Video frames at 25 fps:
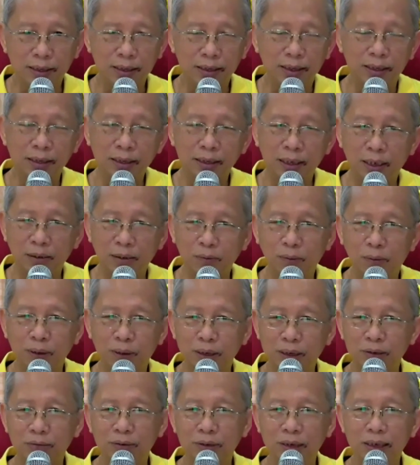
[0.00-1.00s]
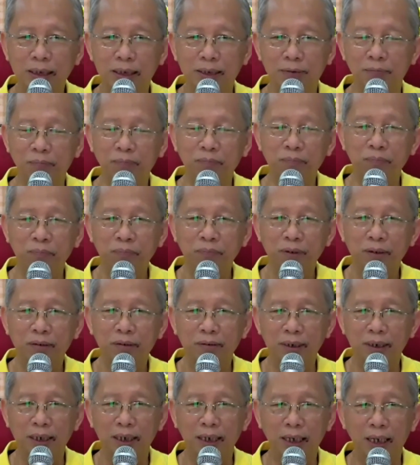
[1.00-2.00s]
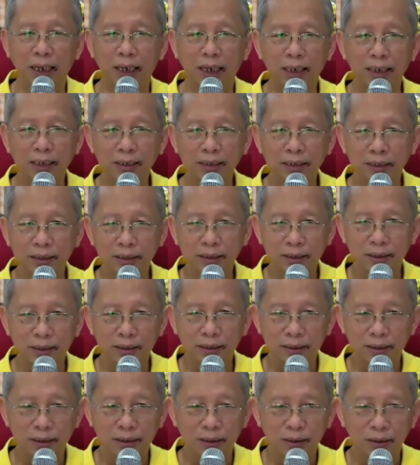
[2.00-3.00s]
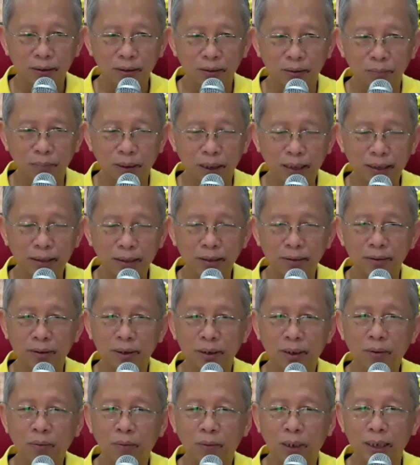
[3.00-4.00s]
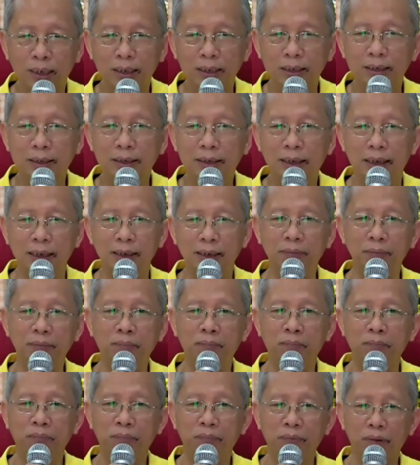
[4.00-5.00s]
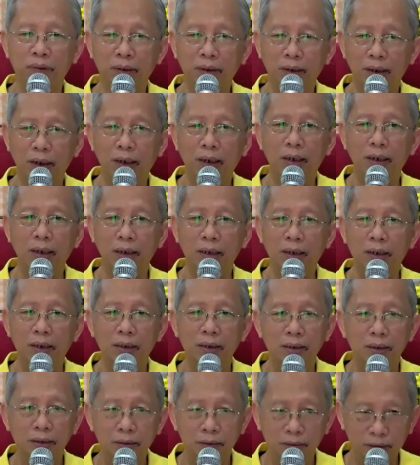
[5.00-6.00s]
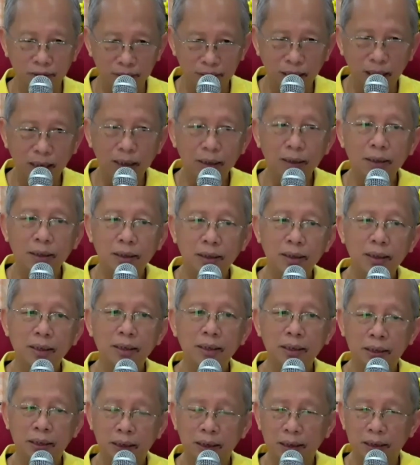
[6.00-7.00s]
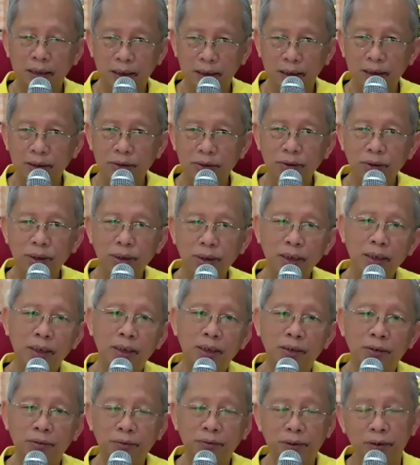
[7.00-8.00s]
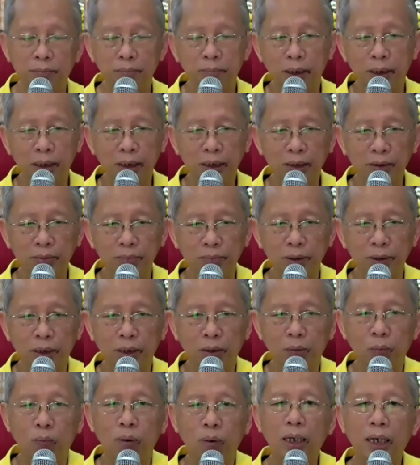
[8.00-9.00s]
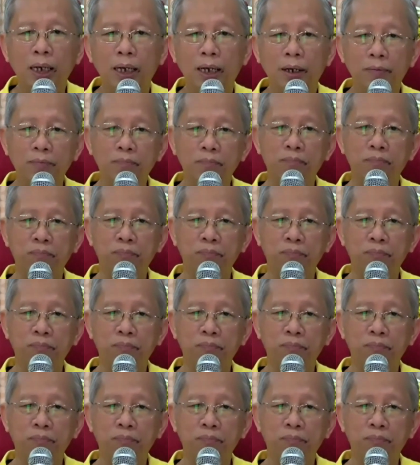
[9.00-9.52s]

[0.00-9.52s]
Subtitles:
it's just like what you did. Relax, go back to the quiet state. So that is the training of the mind to be aware.